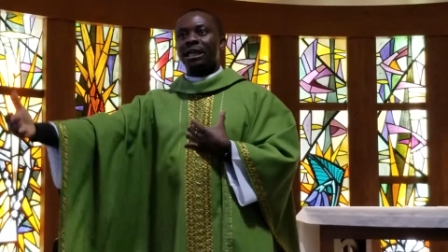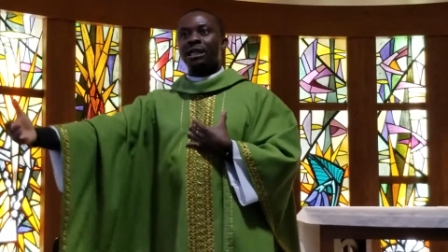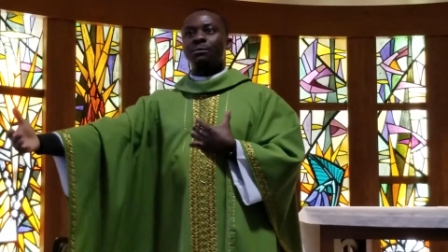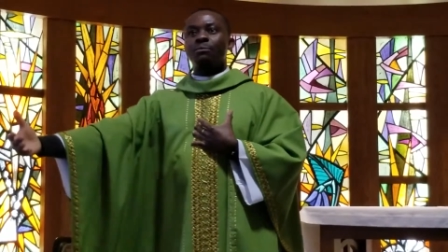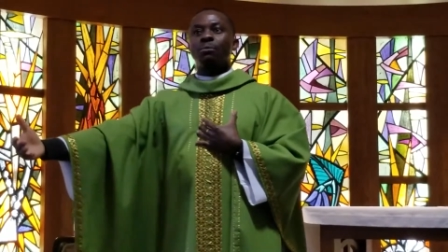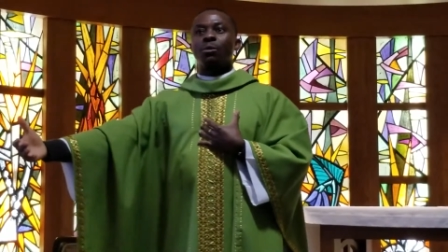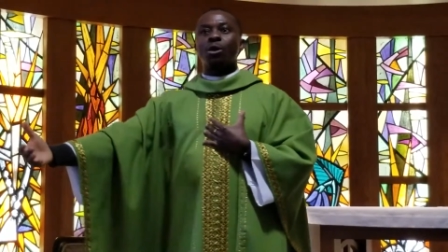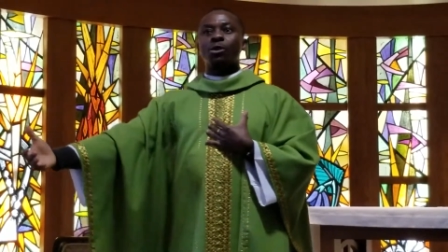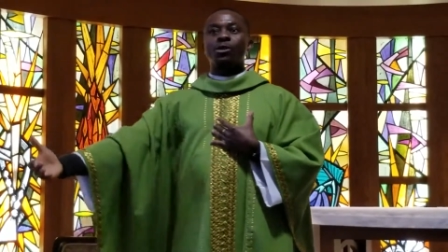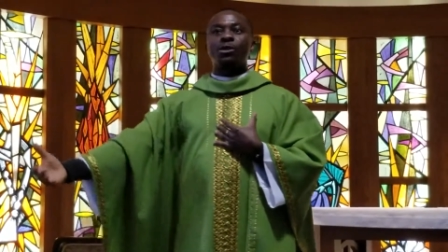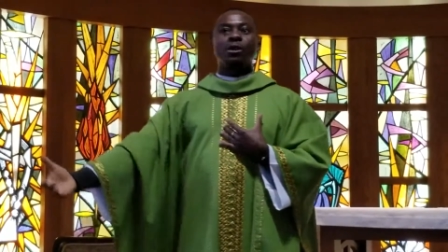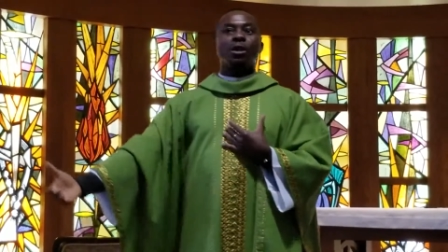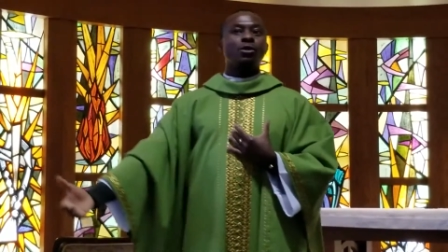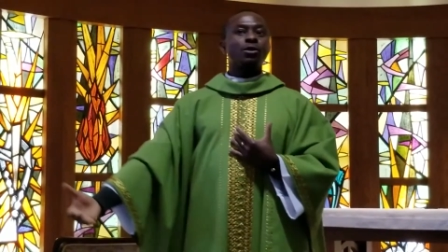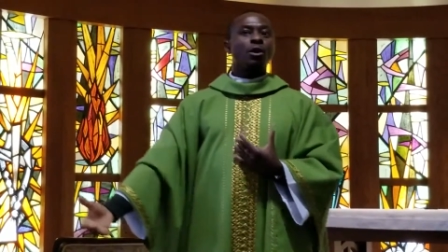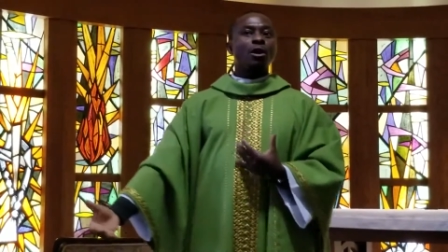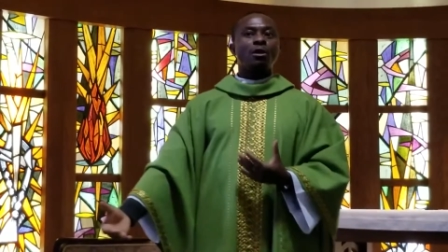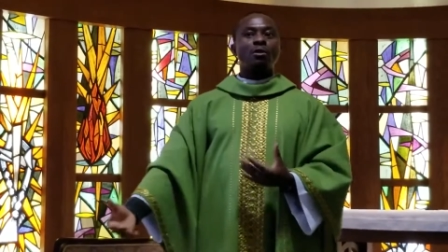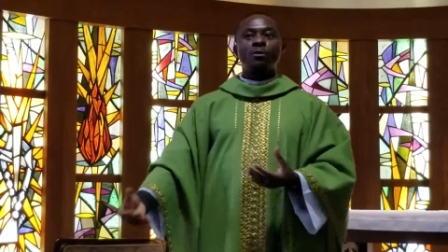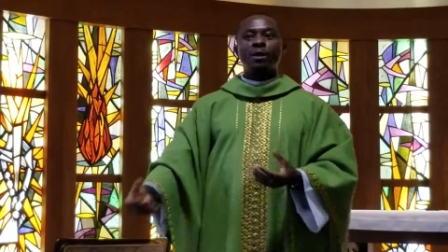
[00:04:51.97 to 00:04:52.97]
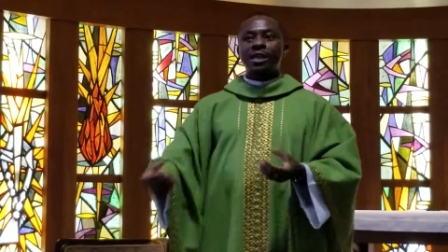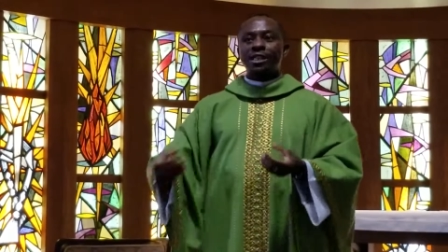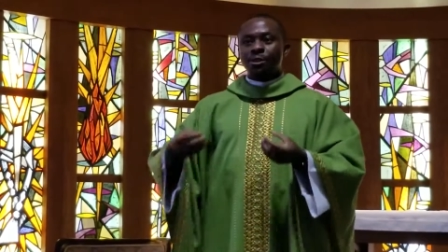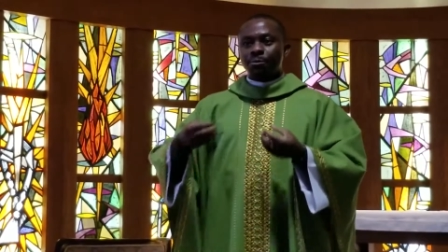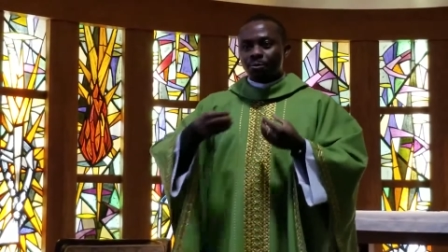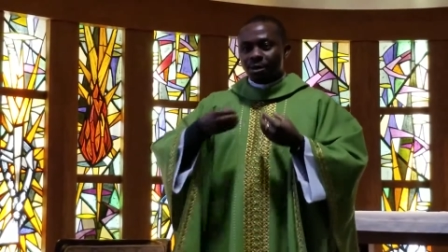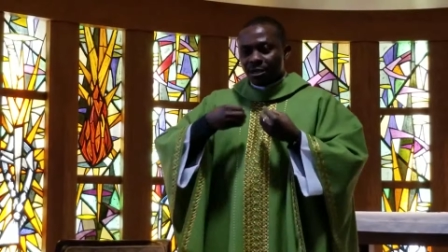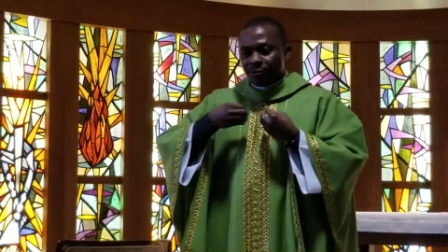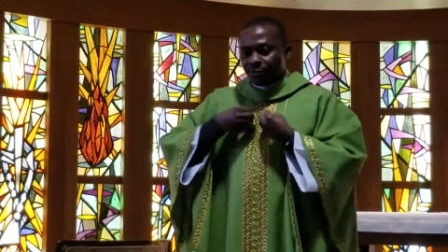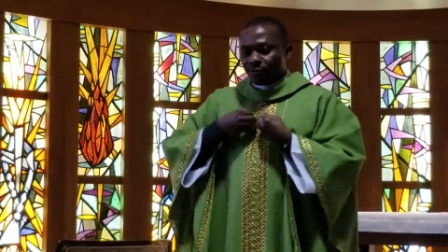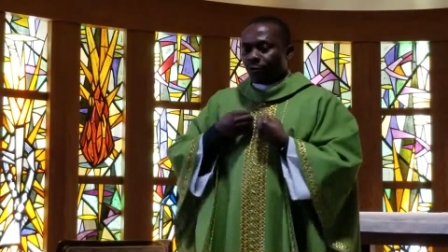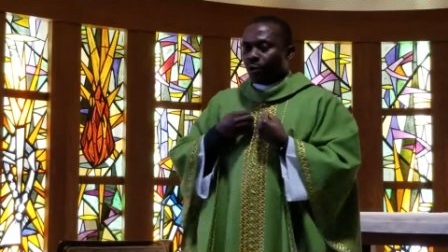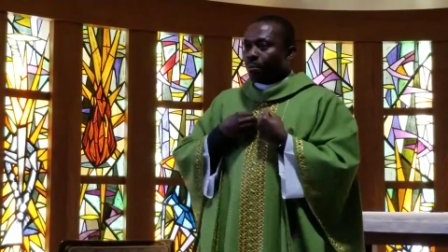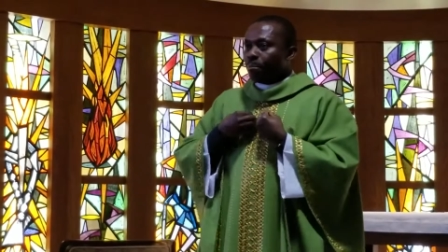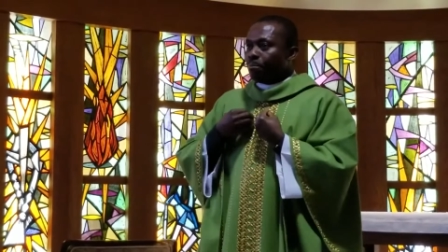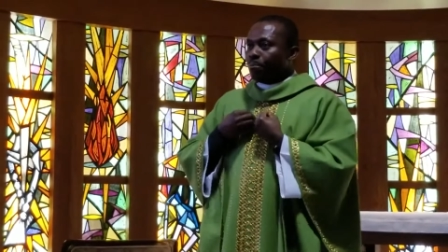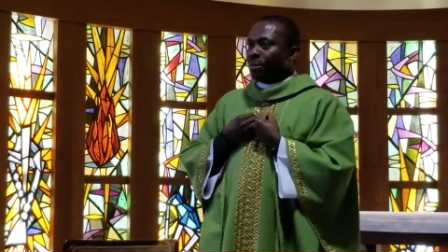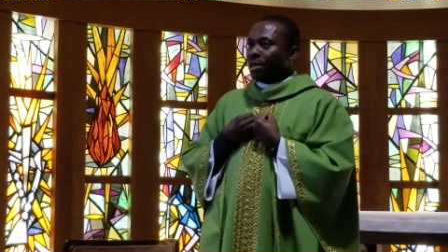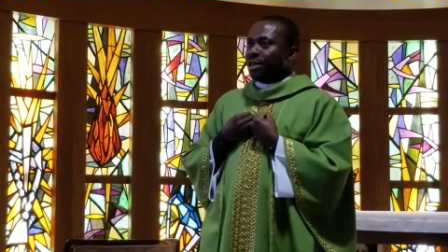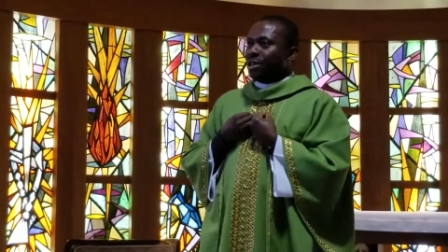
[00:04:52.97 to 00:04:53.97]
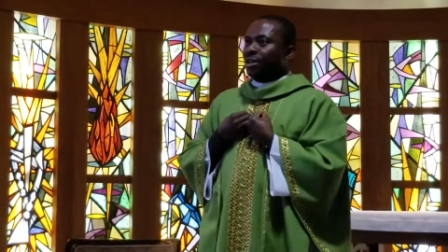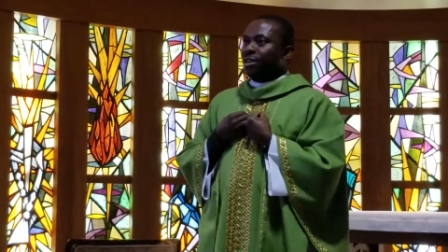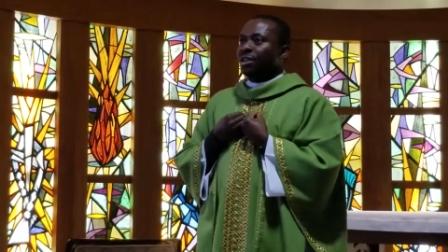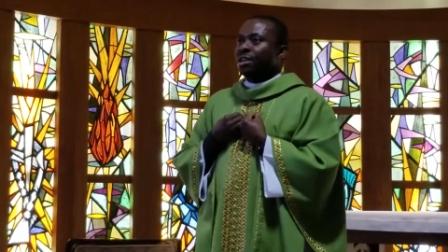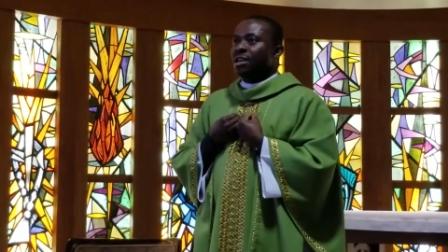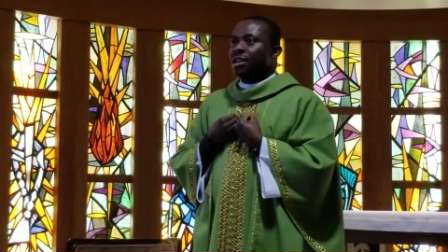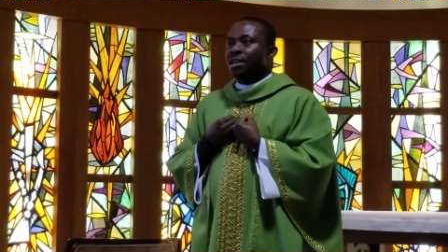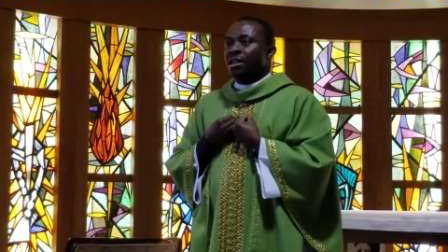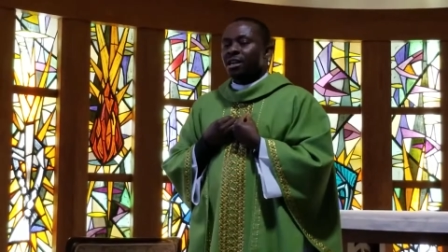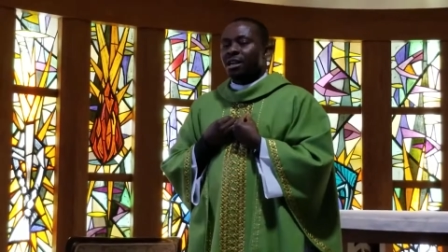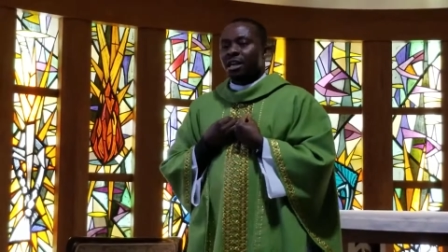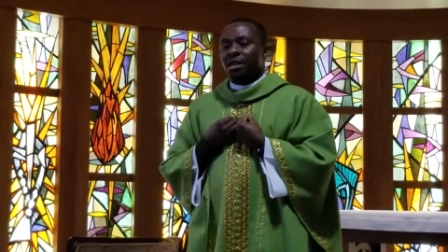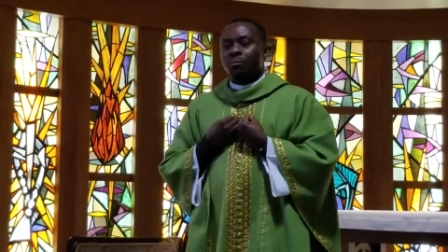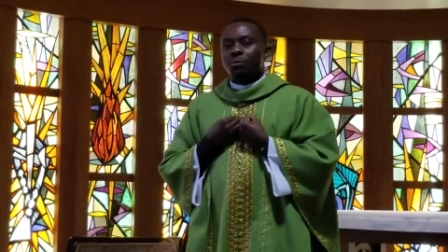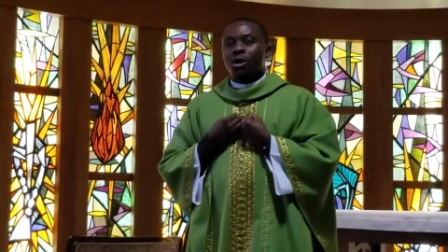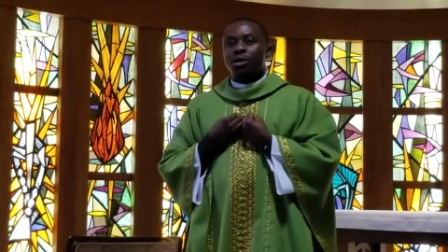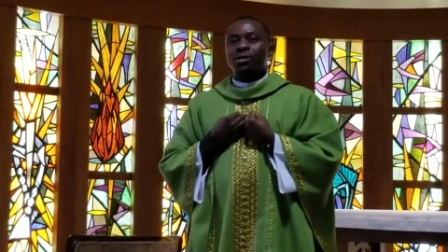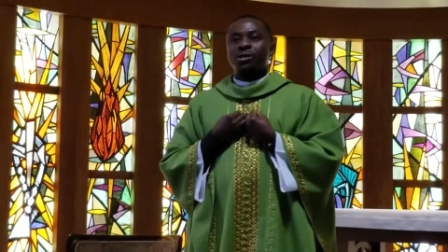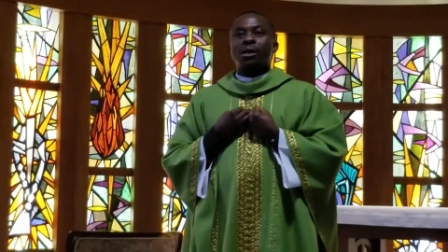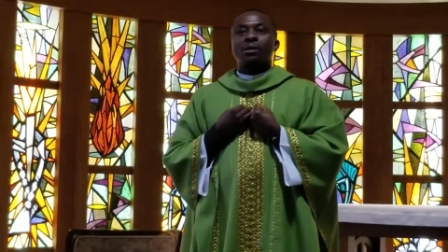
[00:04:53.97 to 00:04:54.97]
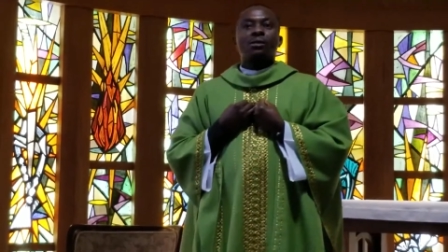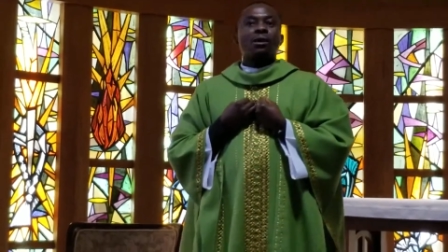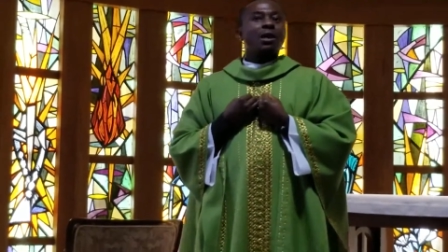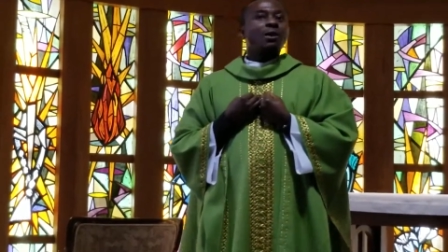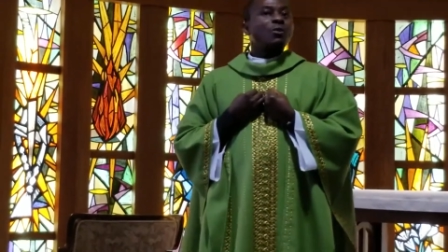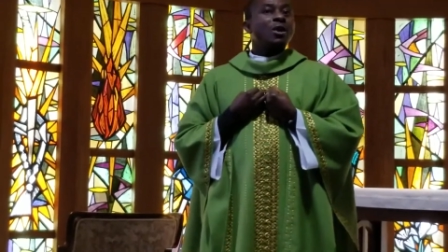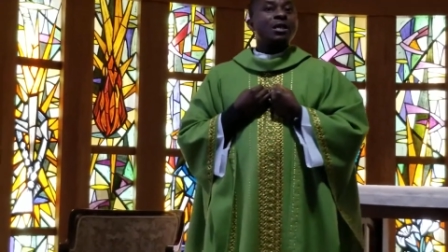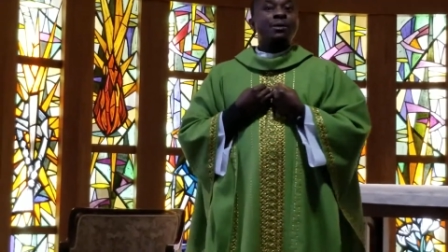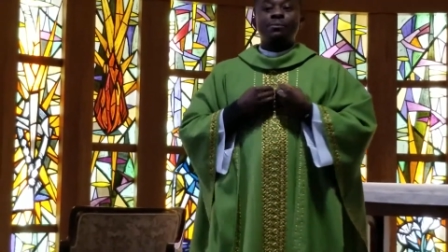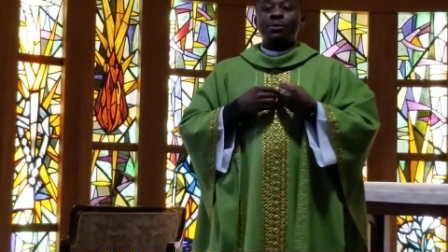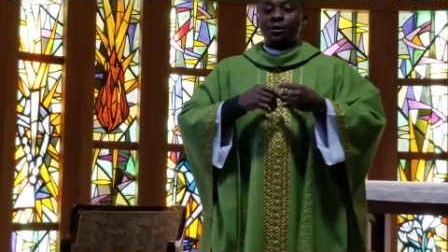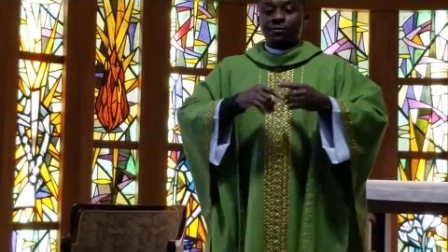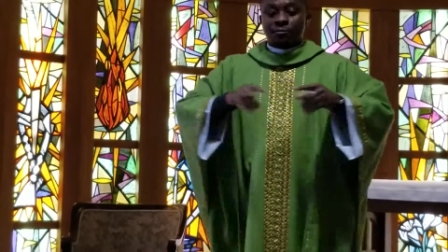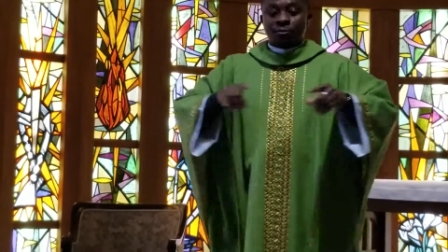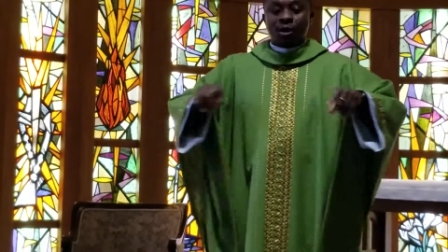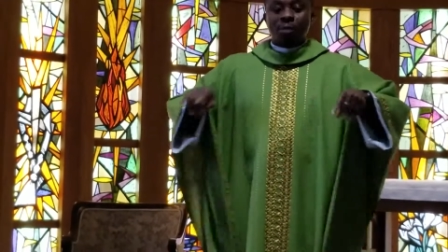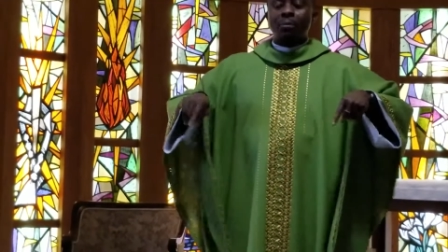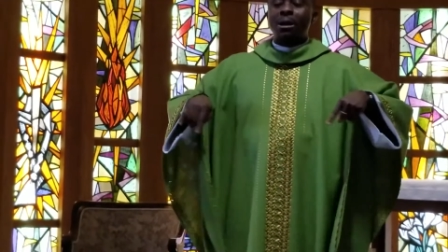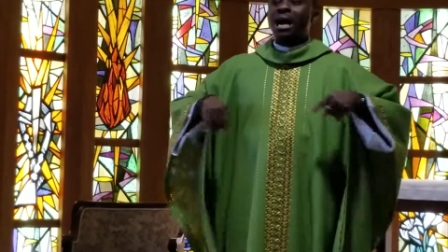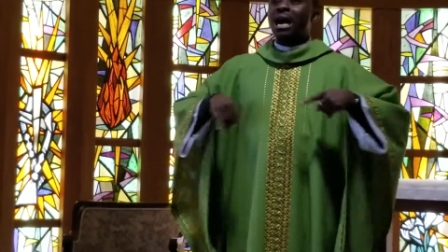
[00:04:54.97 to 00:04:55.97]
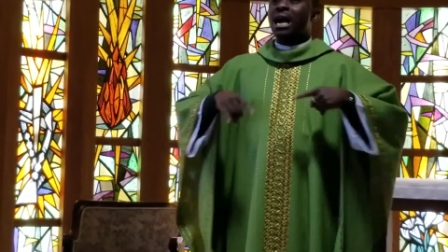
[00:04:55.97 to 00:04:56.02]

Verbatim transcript: It must not always be from me, it must not always be from